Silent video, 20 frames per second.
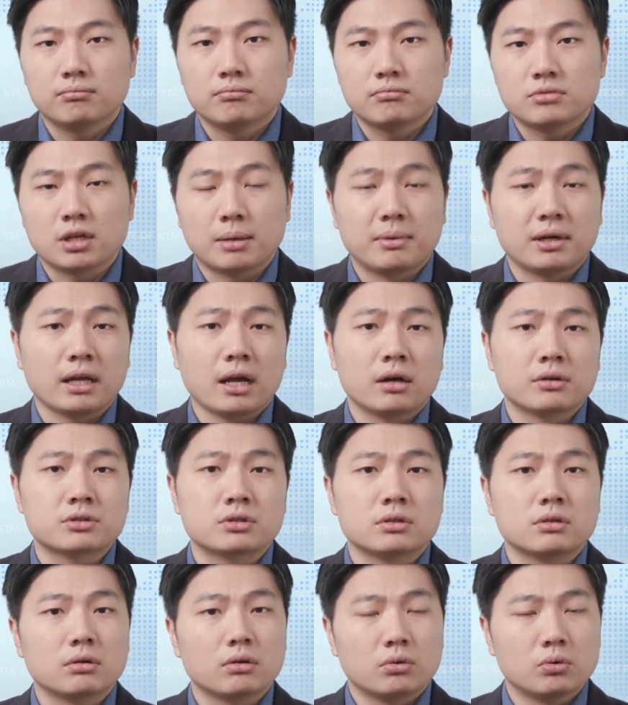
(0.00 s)
Somebody
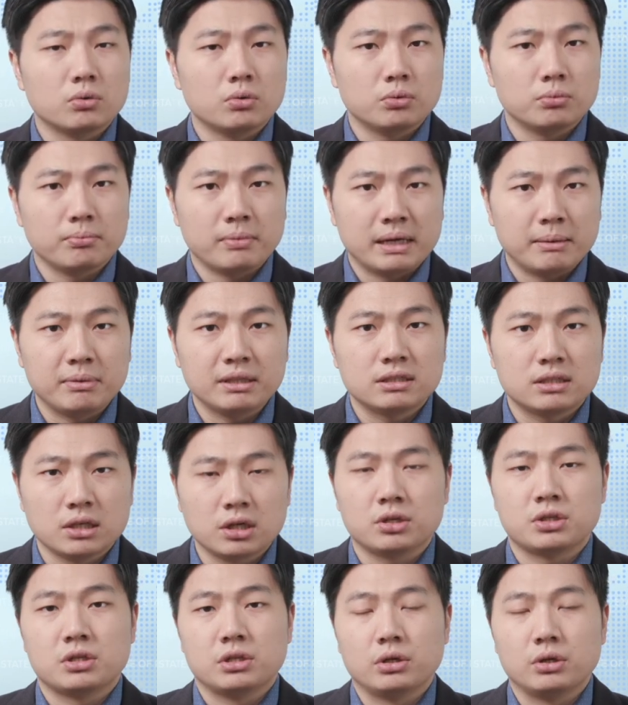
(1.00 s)
else who may be
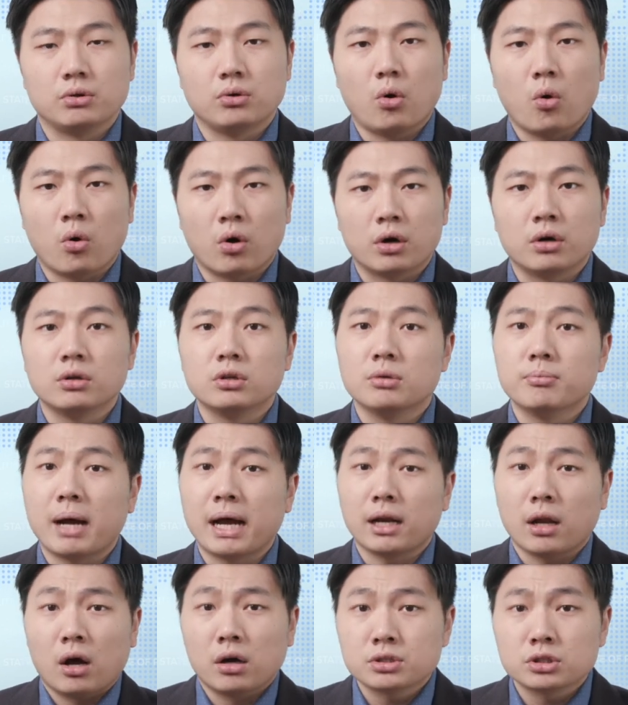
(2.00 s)
dear to you, or you
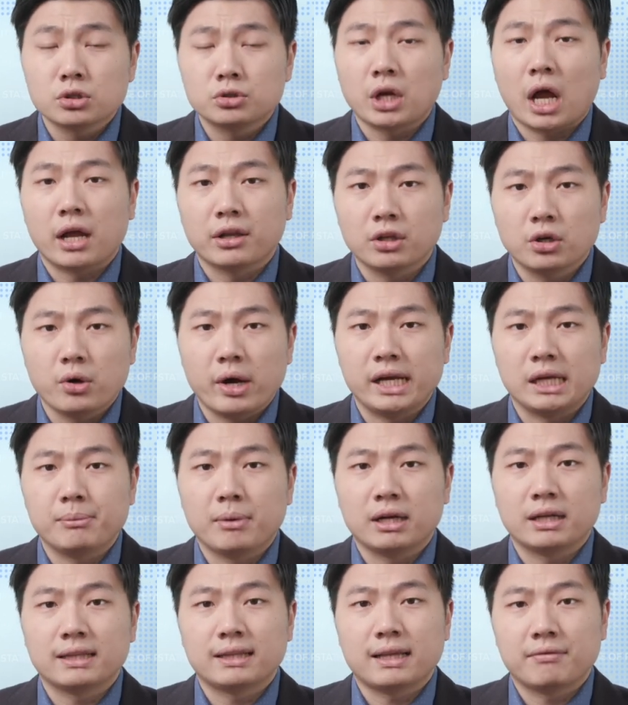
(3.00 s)
might also not know
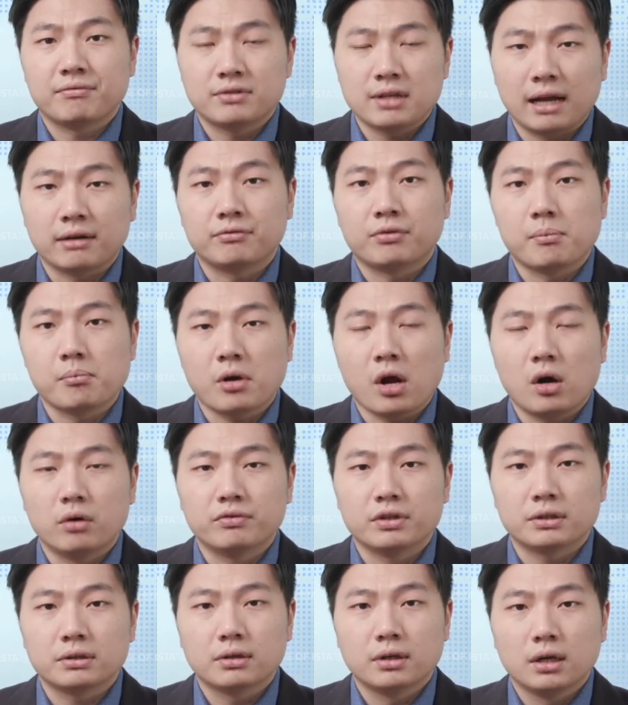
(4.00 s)
anybody that died from COVID.